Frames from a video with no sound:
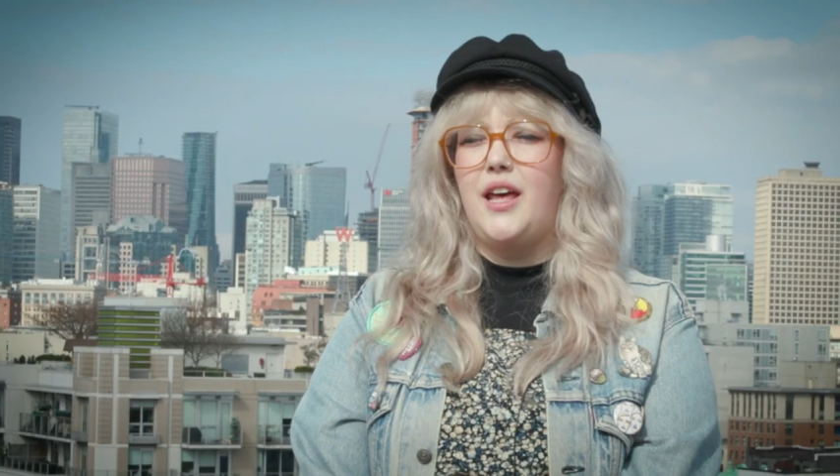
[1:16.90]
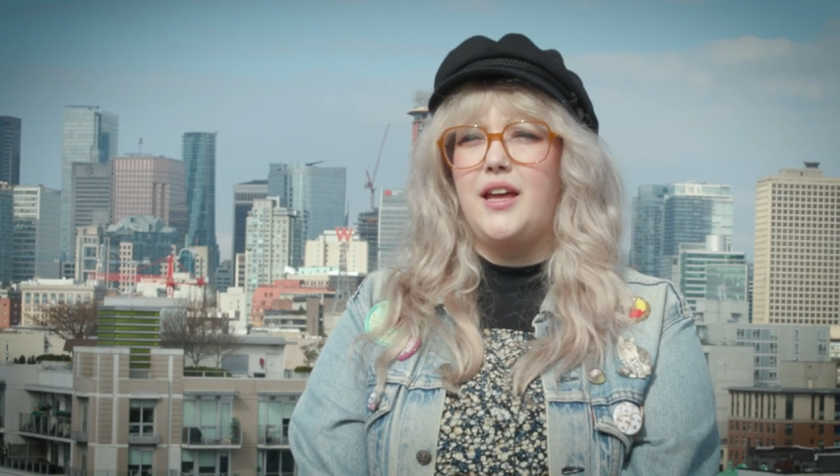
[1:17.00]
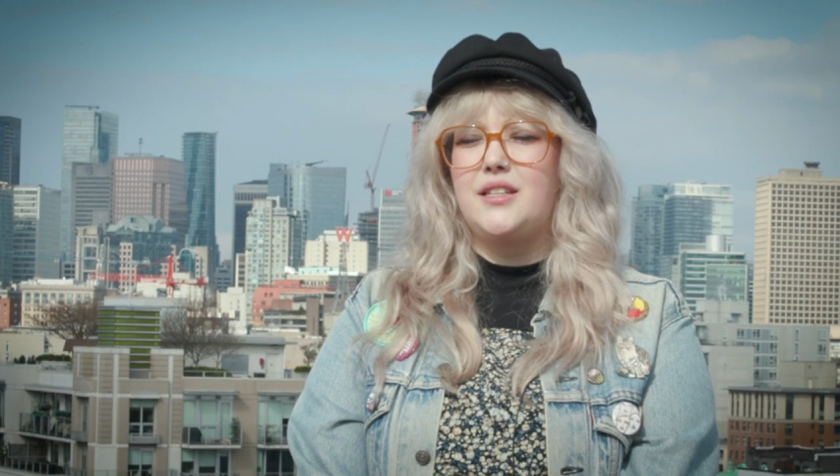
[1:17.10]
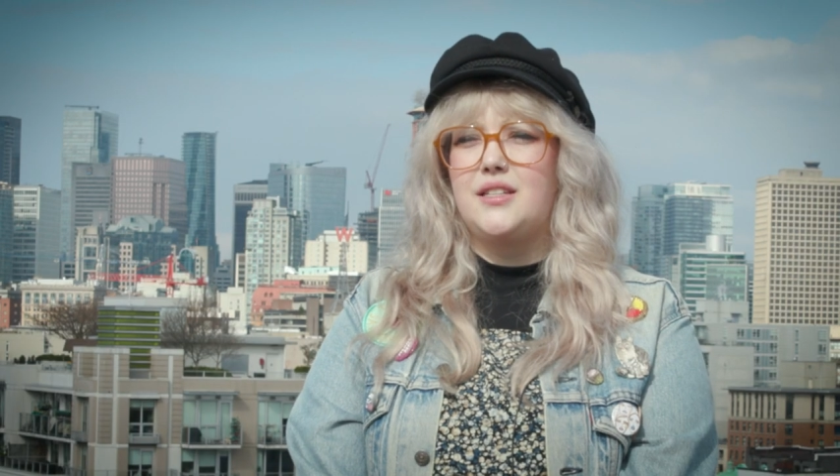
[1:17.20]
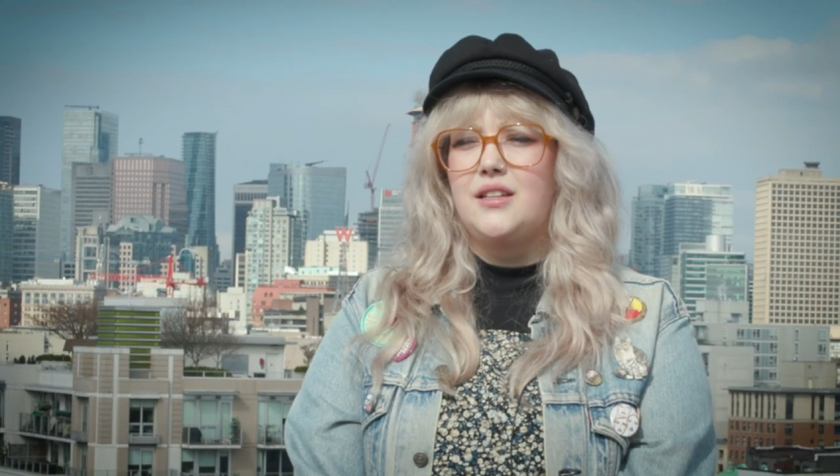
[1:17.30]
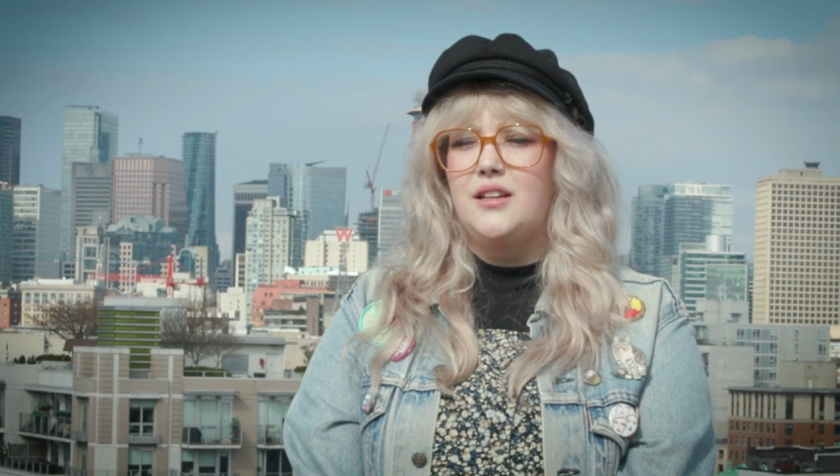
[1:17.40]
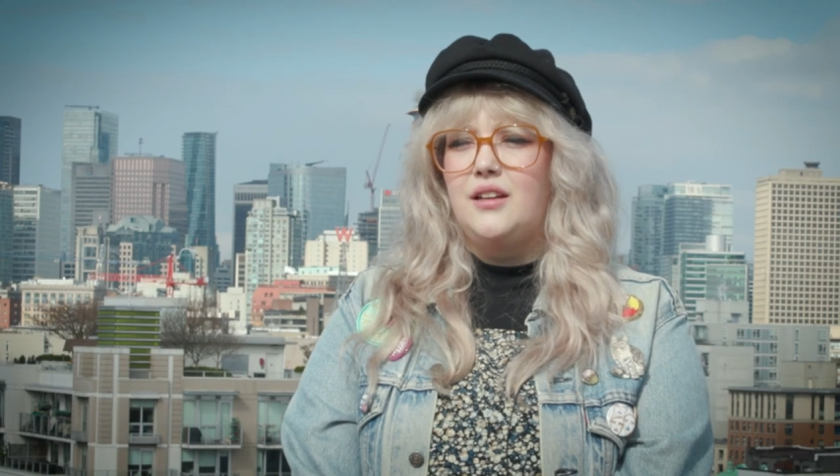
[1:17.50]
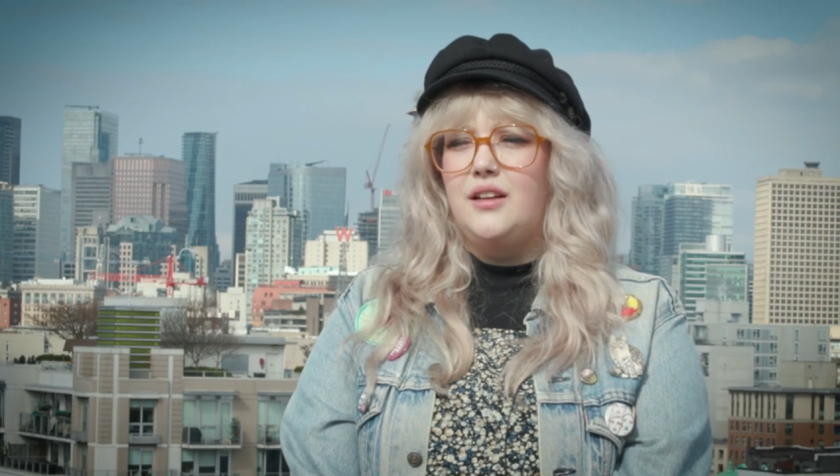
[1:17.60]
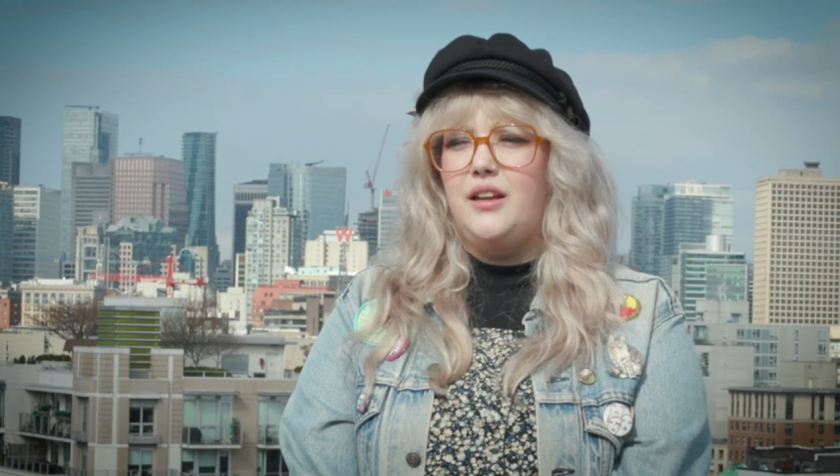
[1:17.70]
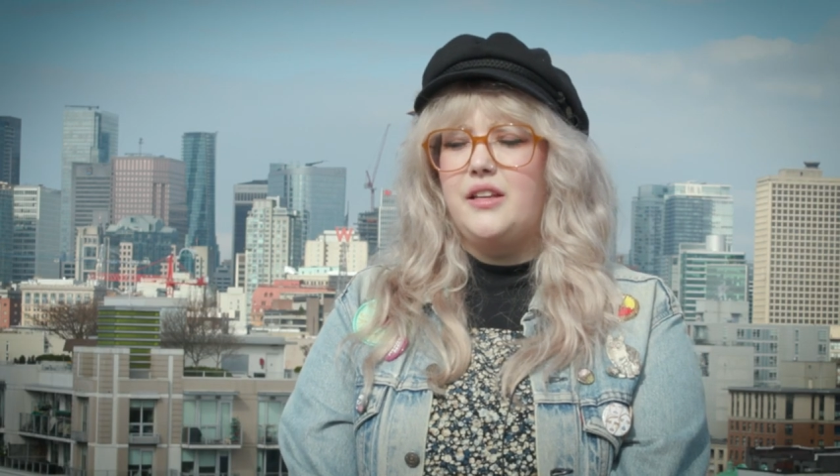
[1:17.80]
that
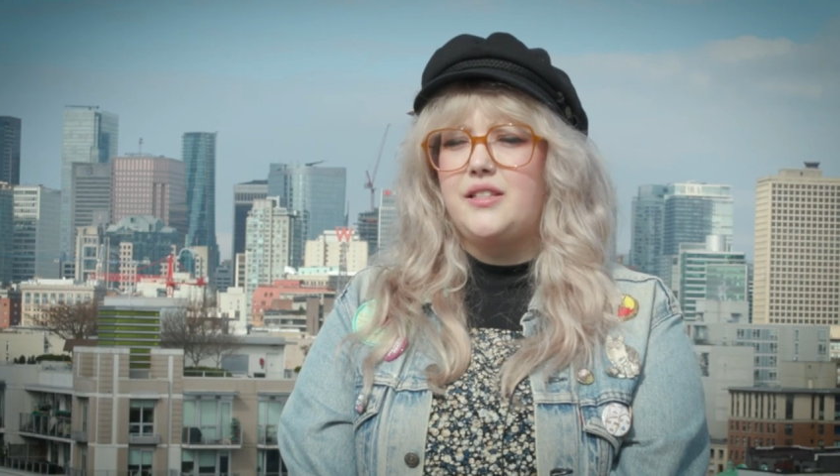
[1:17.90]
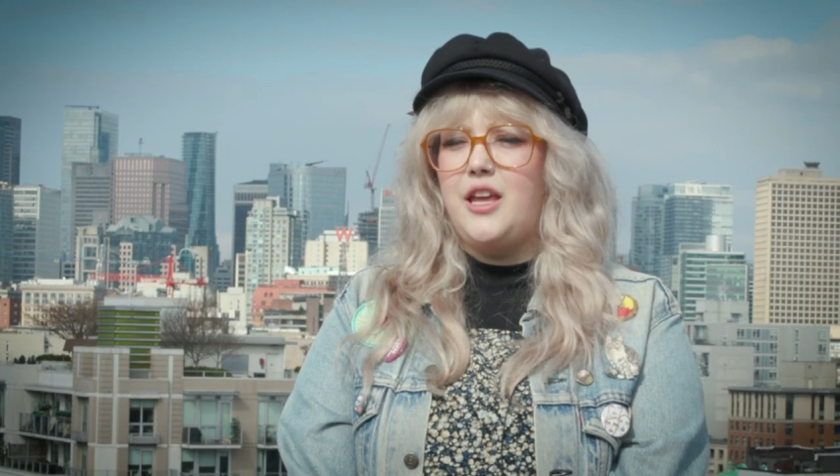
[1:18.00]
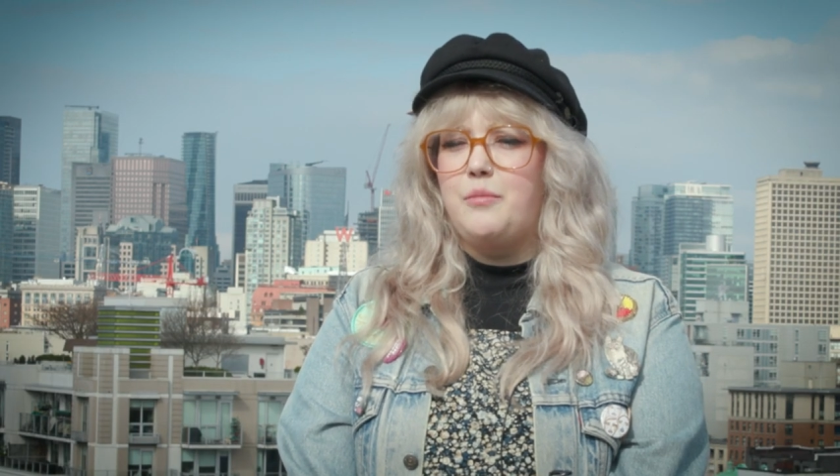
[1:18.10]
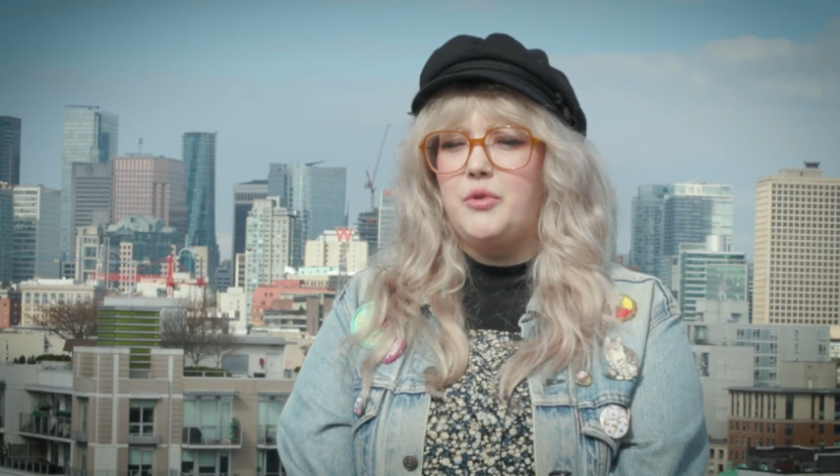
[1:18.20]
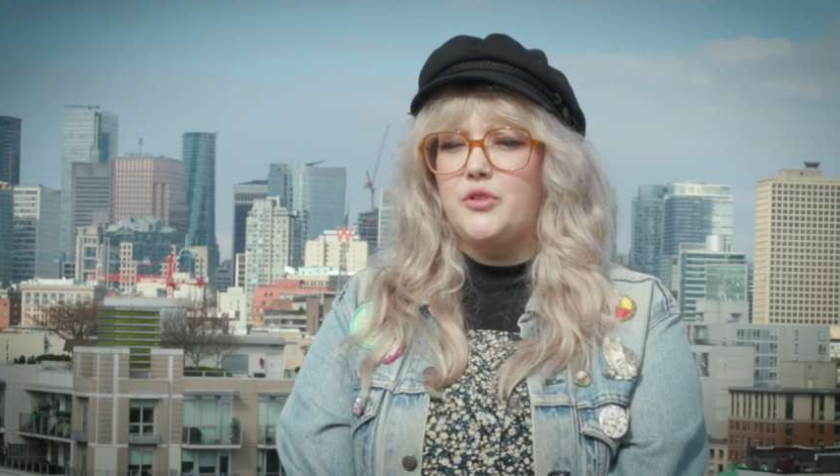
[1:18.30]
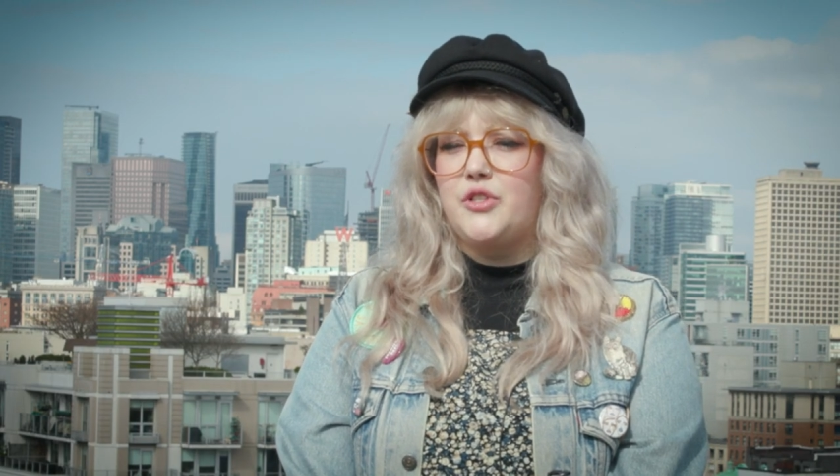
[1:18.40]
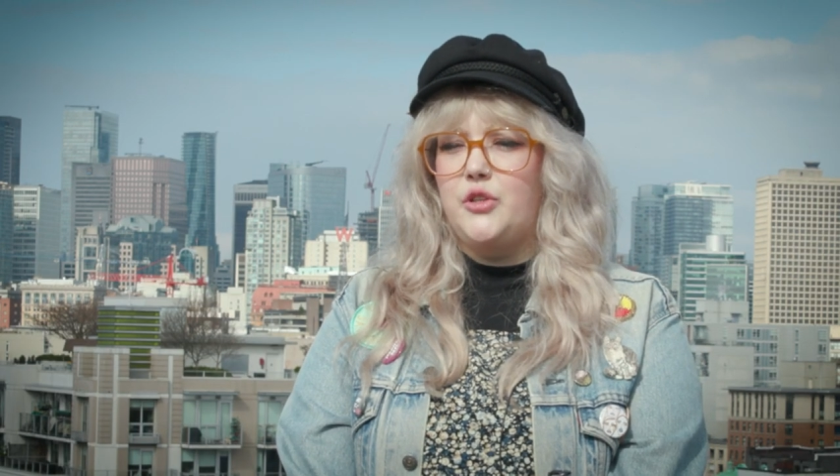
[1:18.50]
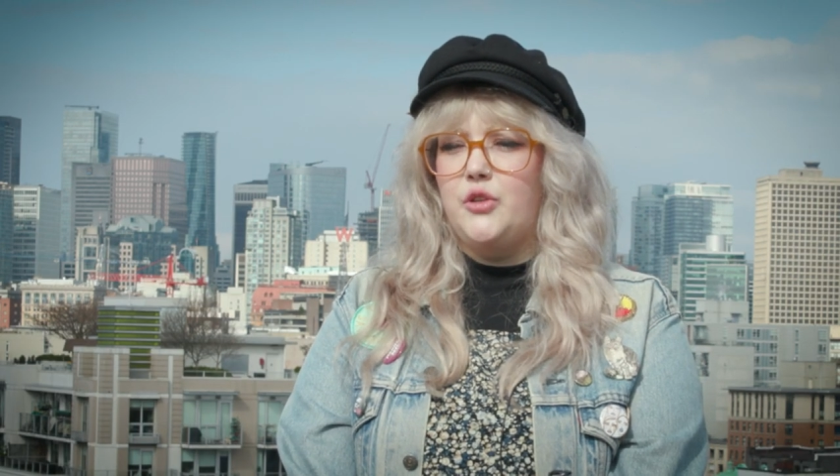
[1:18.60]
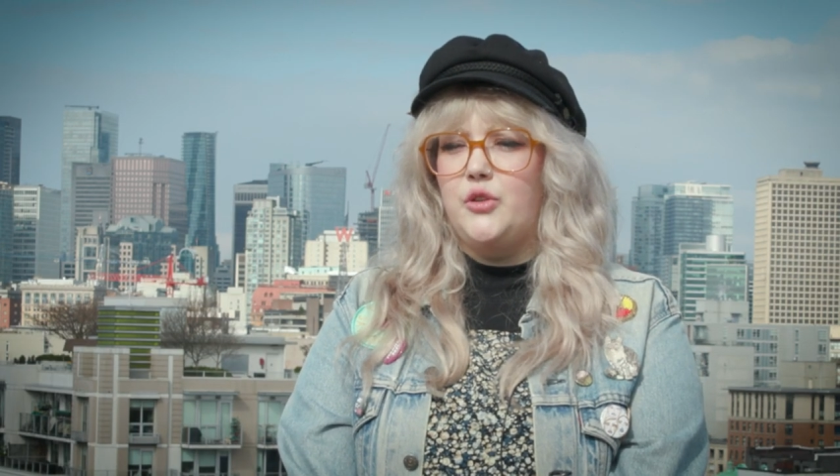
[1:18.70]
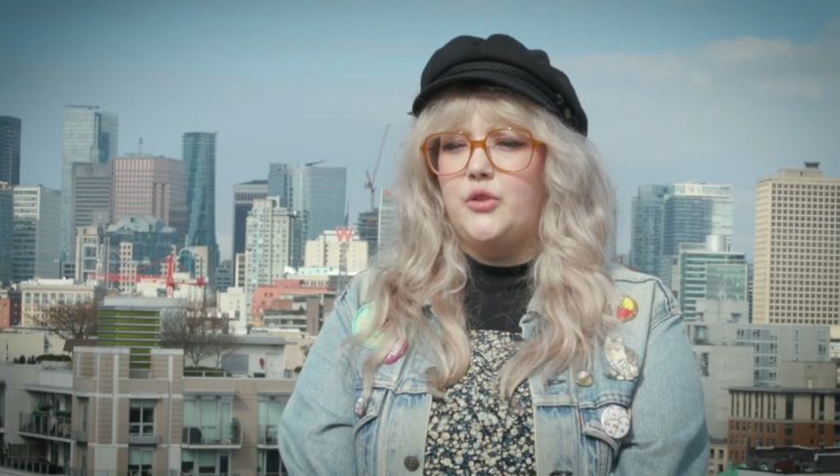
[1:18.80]
is able
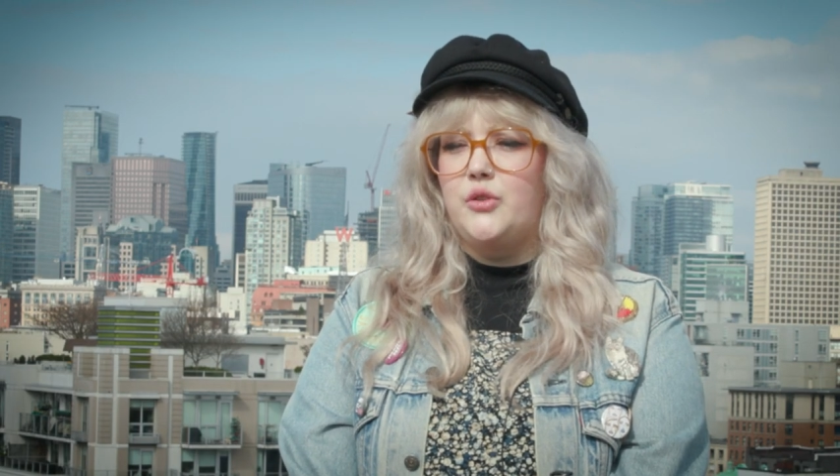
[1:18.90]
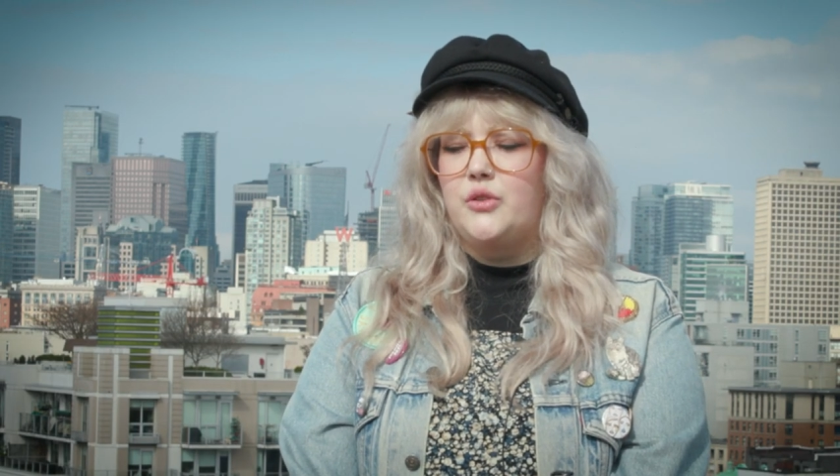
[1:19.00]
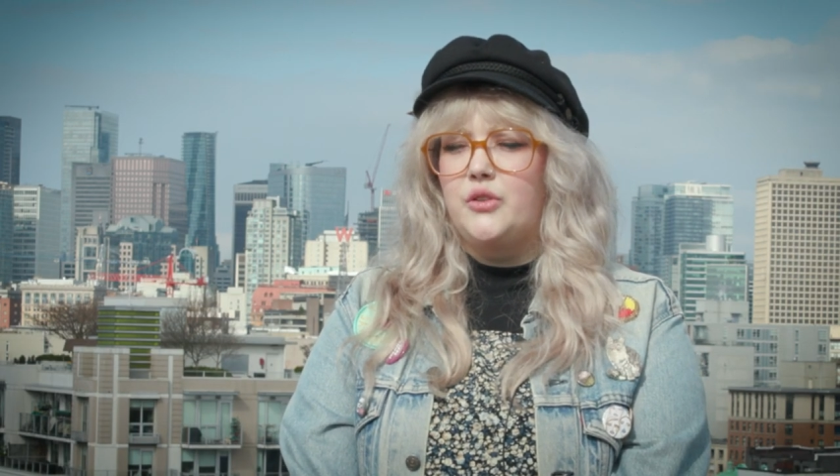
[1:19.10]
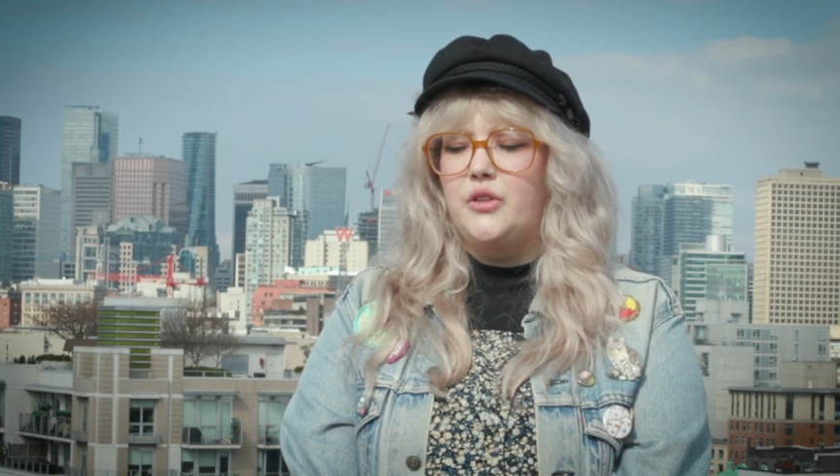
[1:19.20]
to